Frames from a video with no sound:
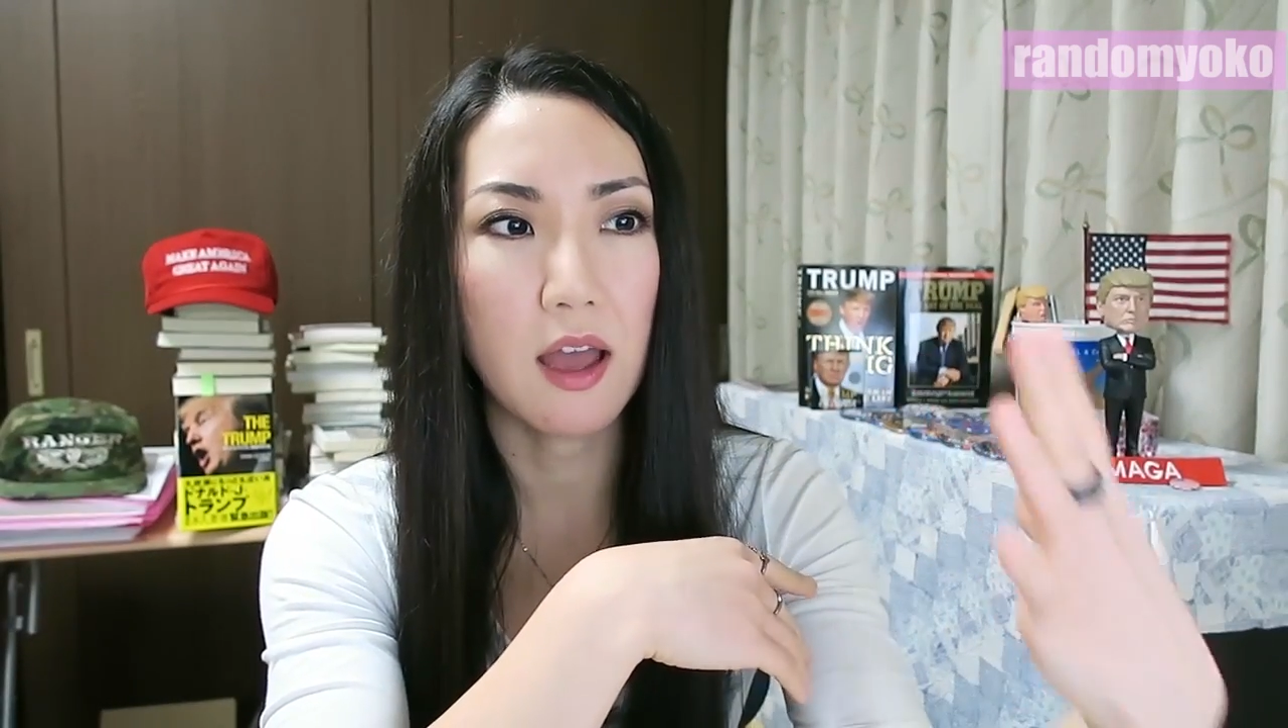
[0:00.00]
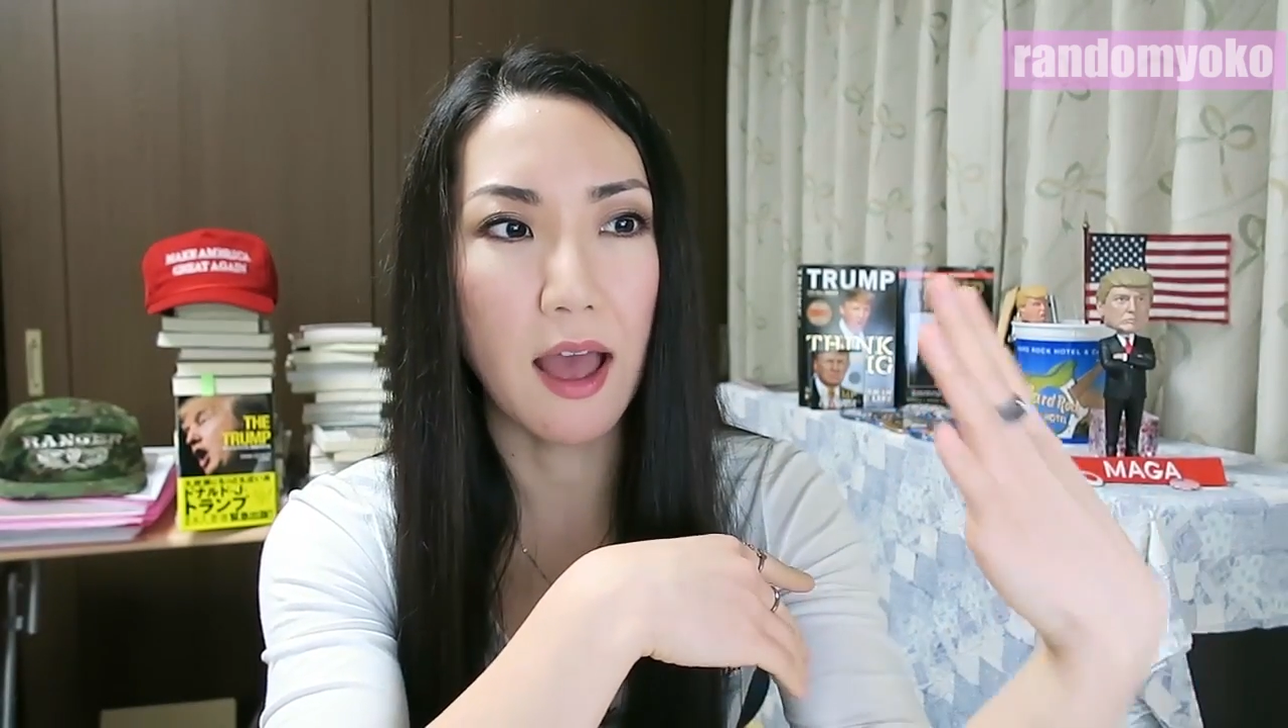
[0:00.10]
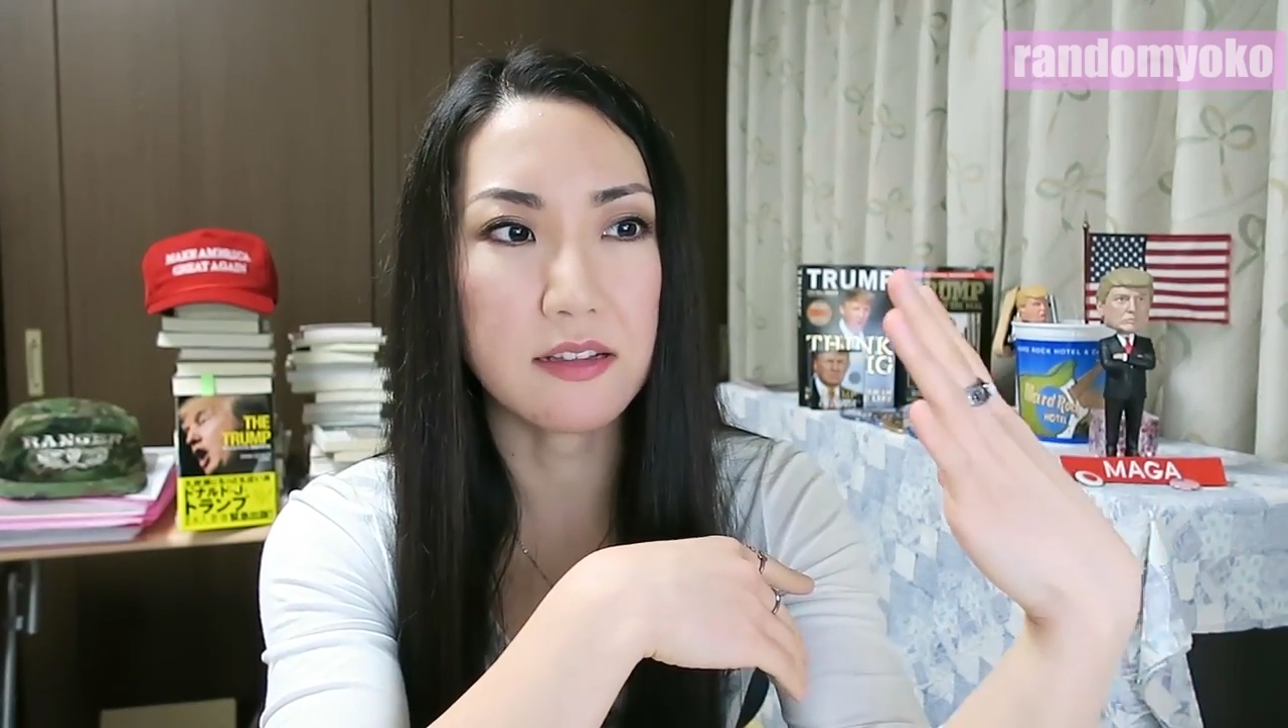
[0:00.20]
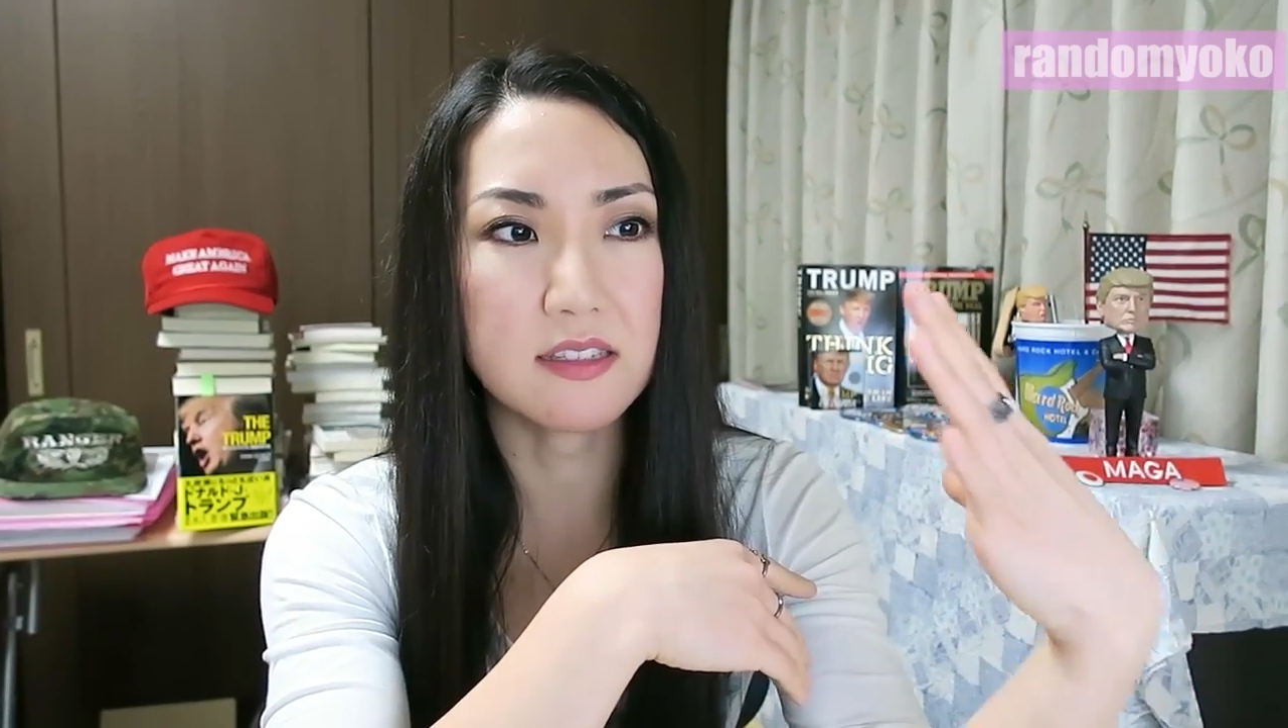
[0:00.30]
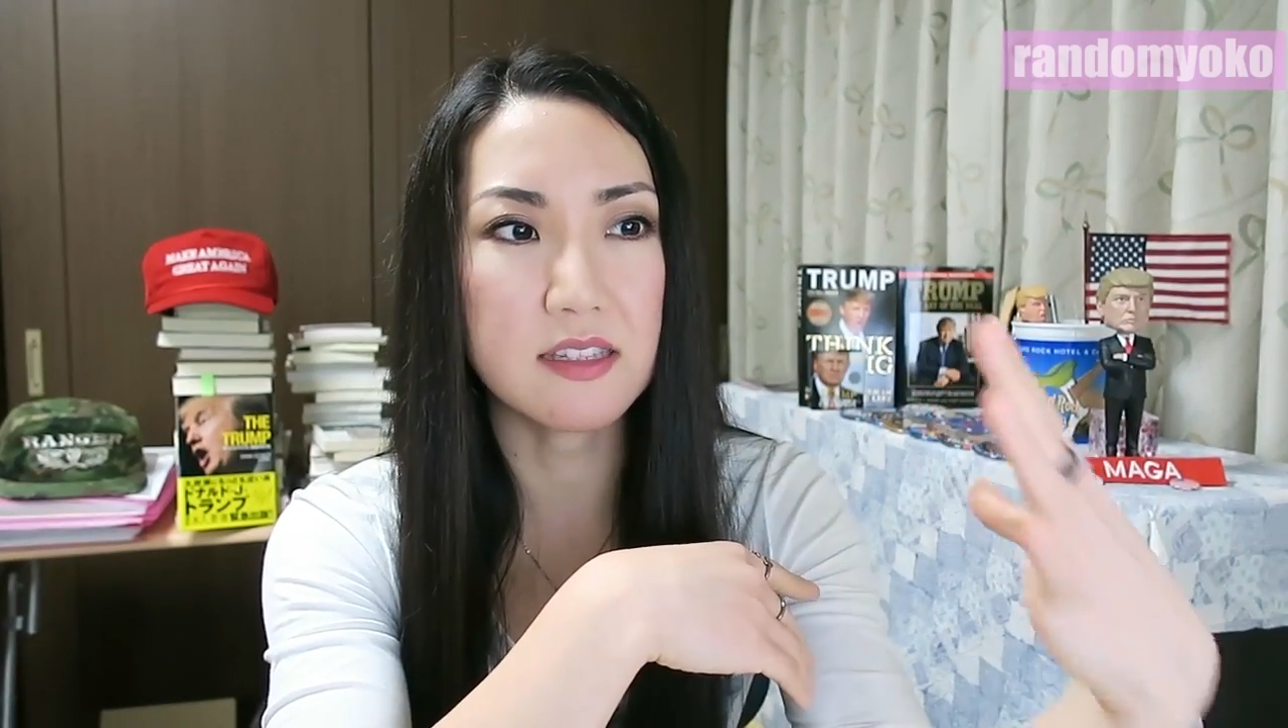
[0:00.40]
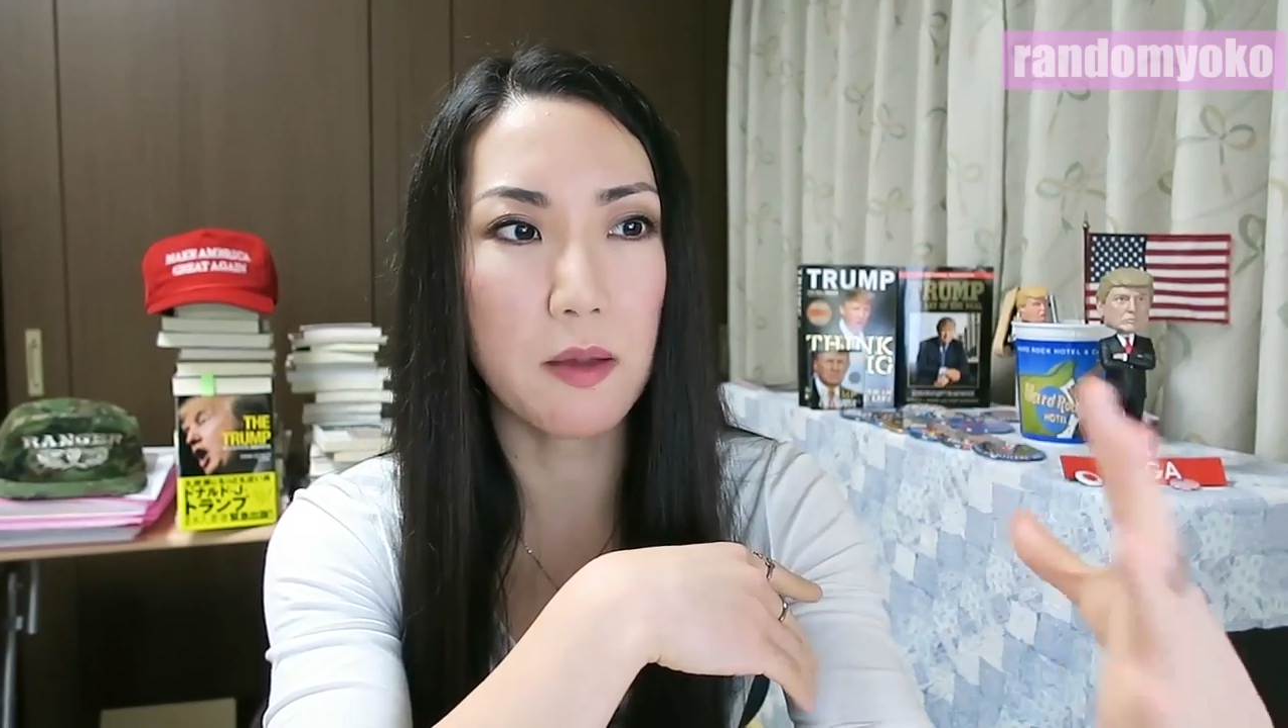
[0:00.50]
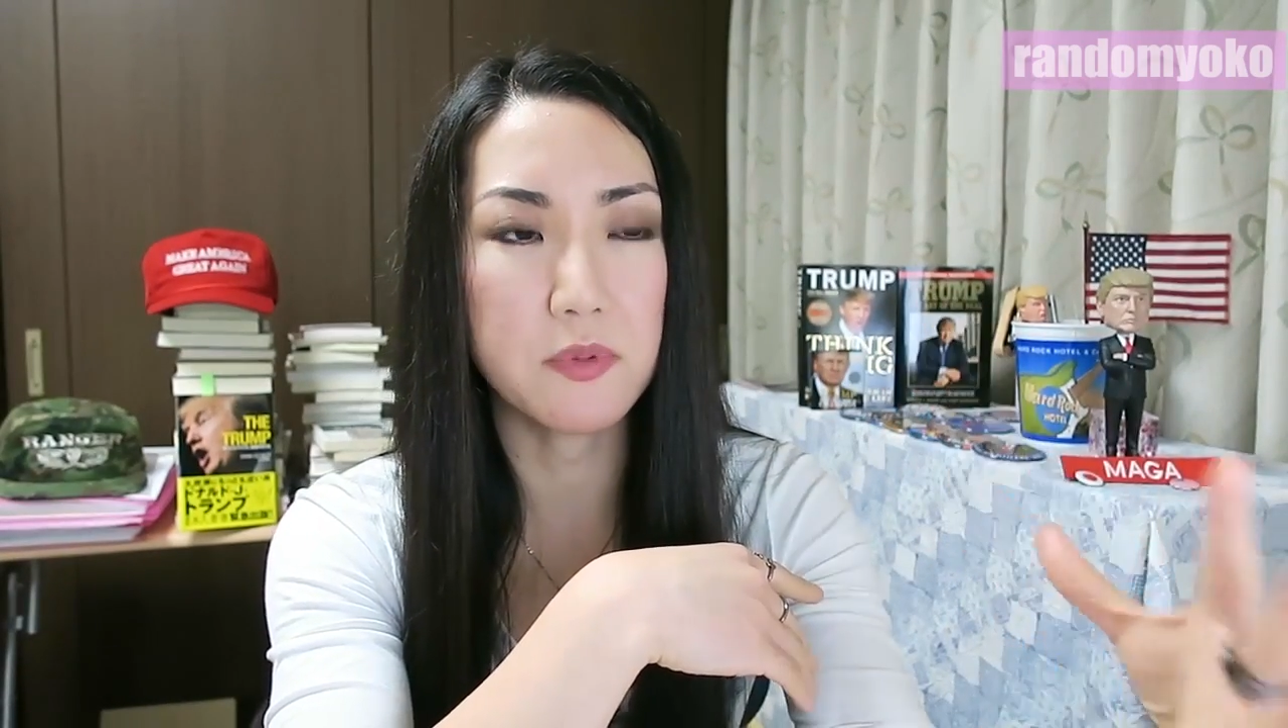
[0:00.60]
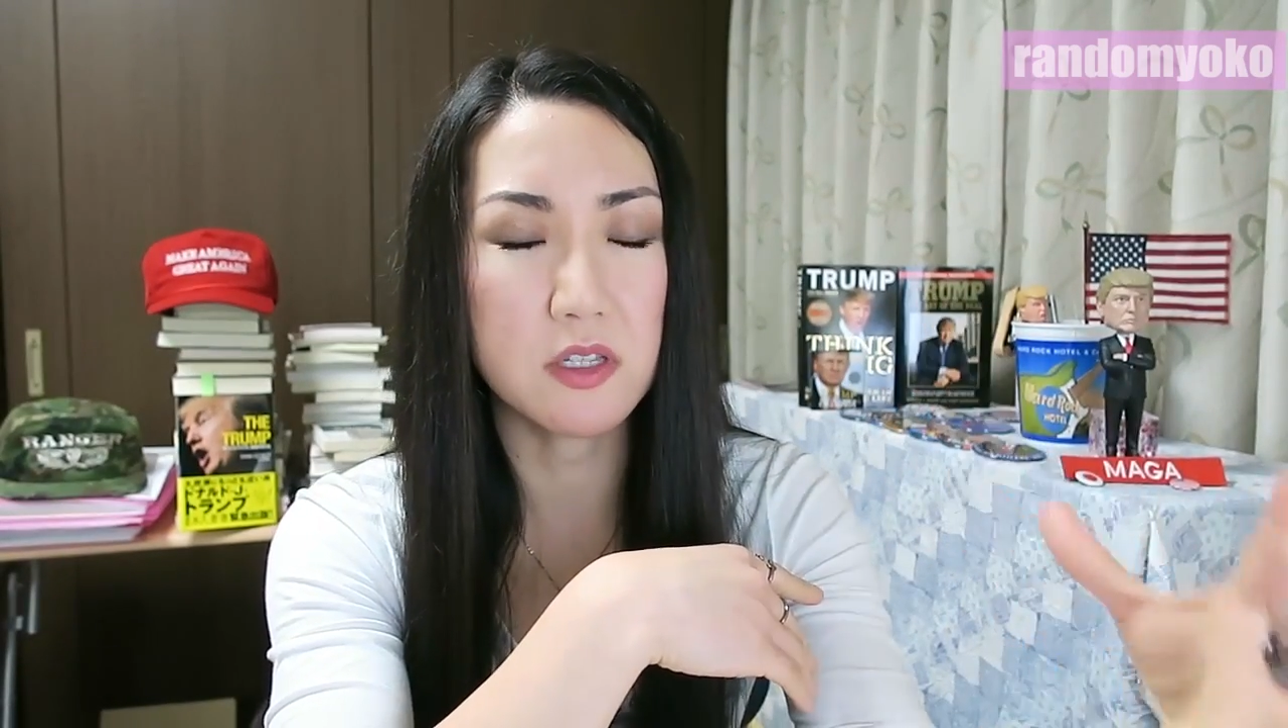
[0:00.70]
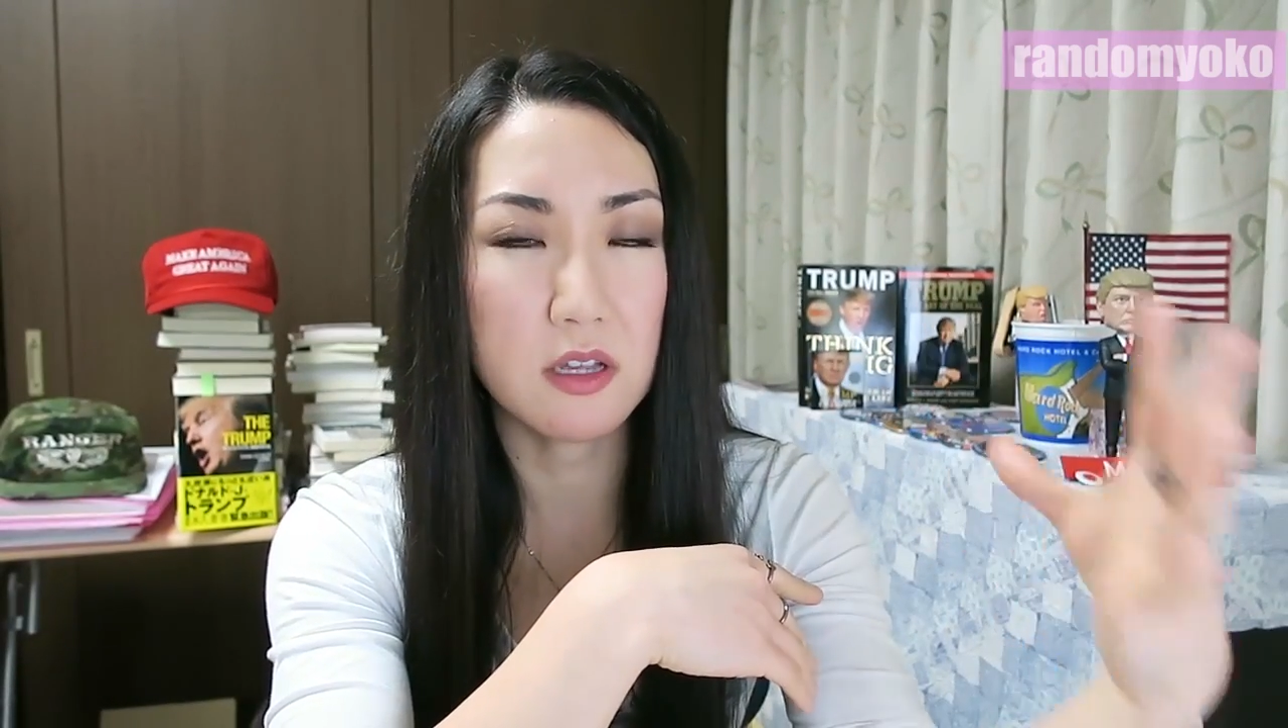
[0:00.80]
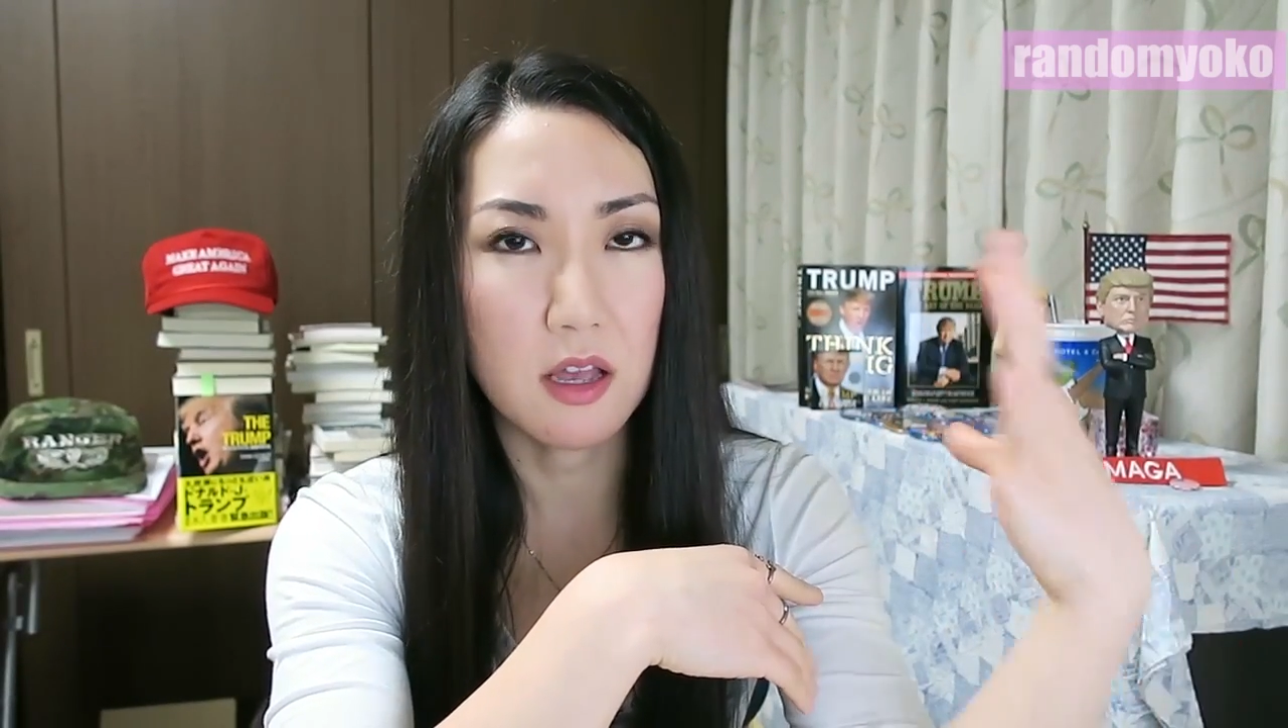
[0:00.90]

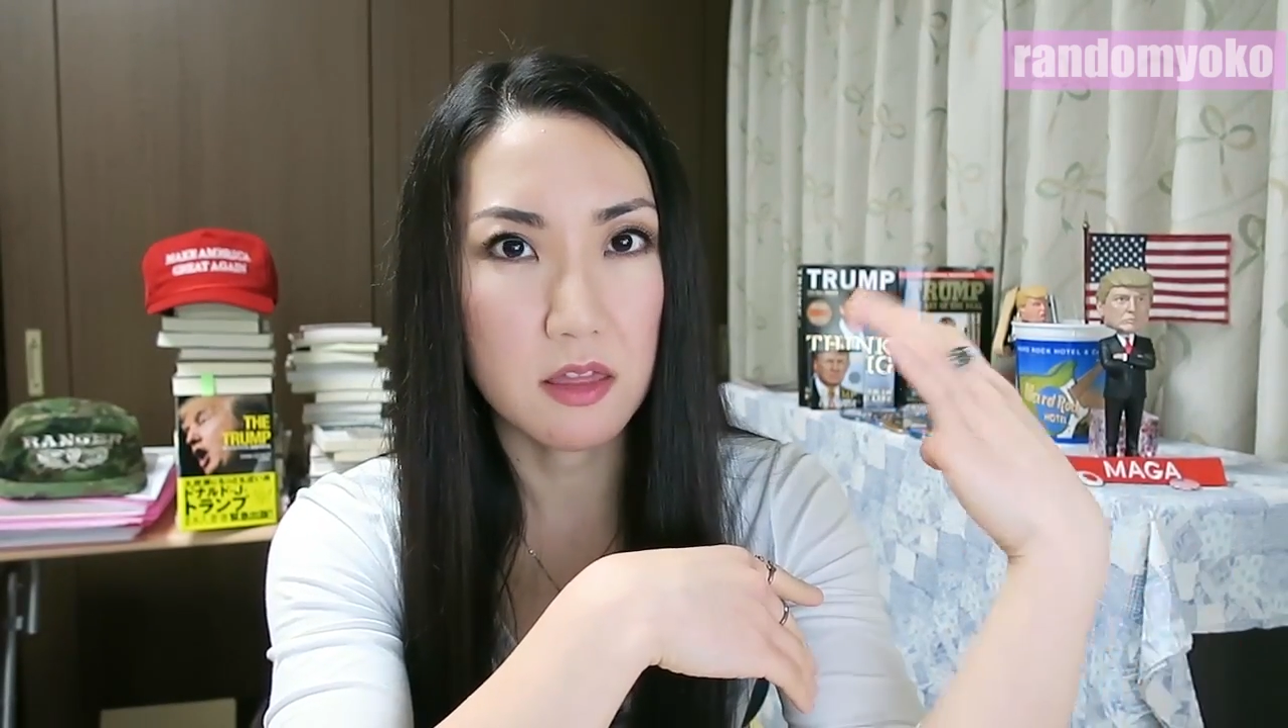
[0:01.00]
accept